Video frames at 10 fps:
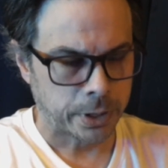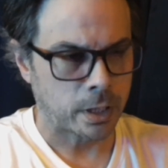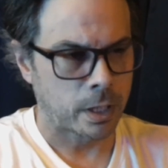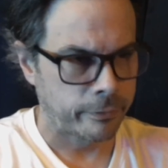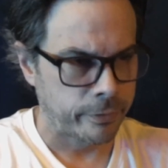
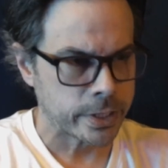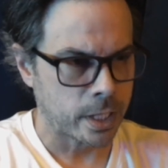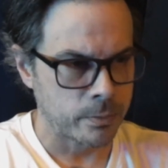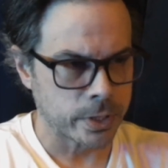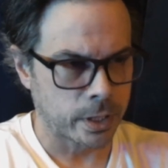But
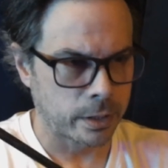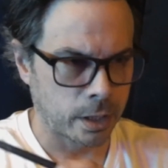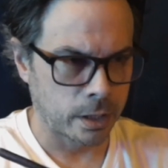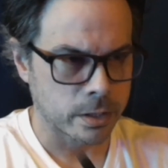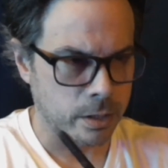oftentimes I
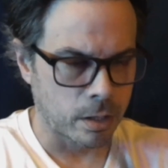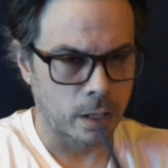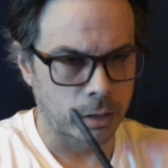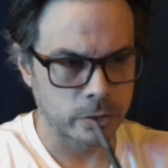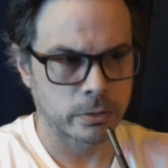think it's the
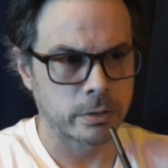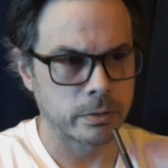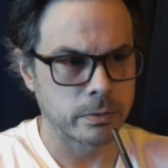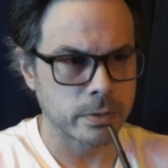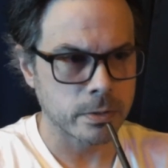hard
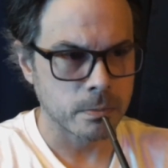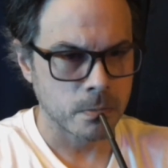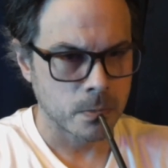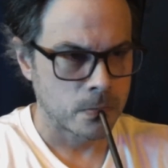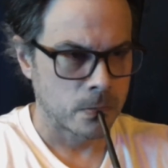truths
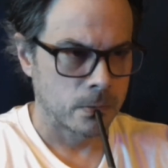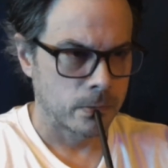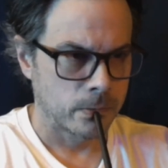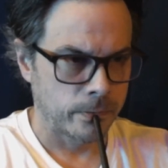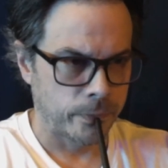
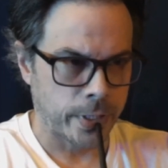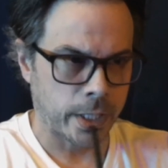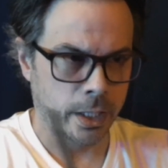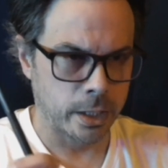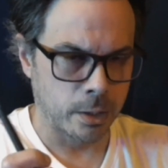
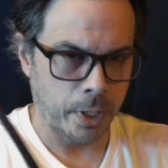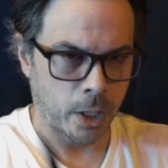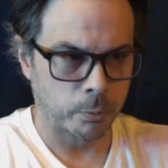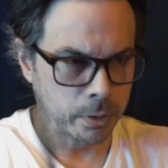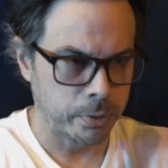that end up
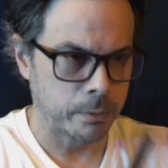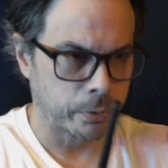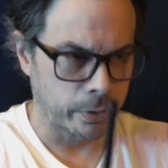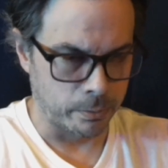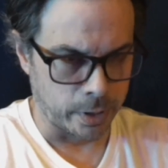helping
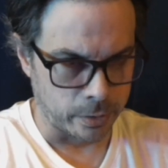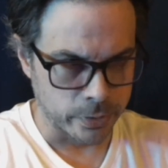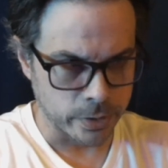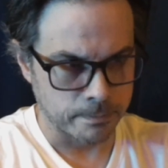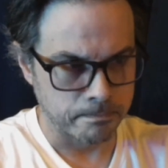people the
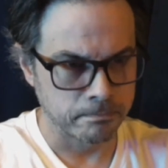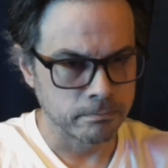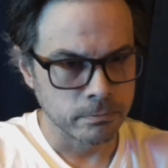most.